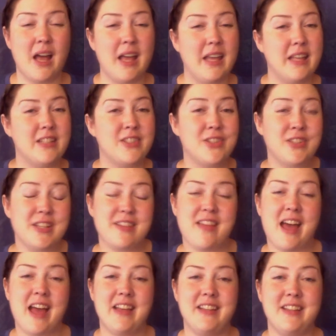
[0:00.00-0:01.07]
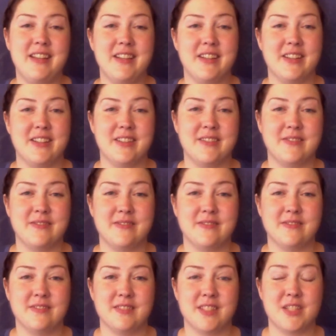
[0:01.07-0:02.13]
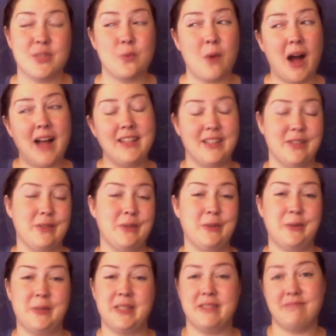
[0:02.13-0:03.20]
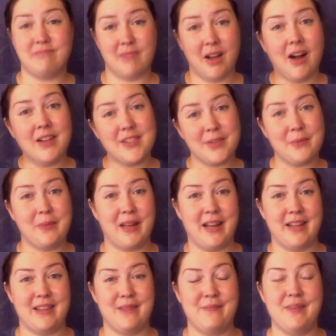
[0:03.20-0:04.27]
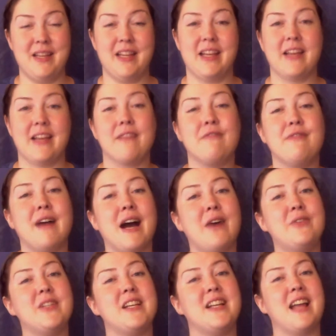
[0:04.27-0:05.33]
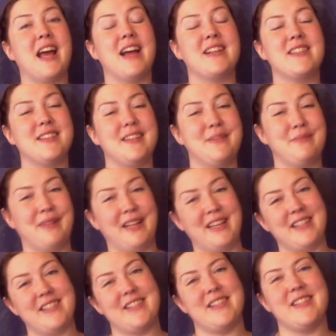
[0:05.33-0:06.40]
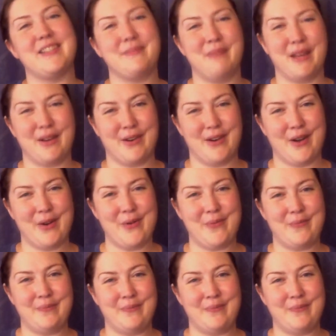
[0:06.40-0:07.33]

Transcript: During that year, Swallow, who had also been at the meeting, found an excellent place to make her home.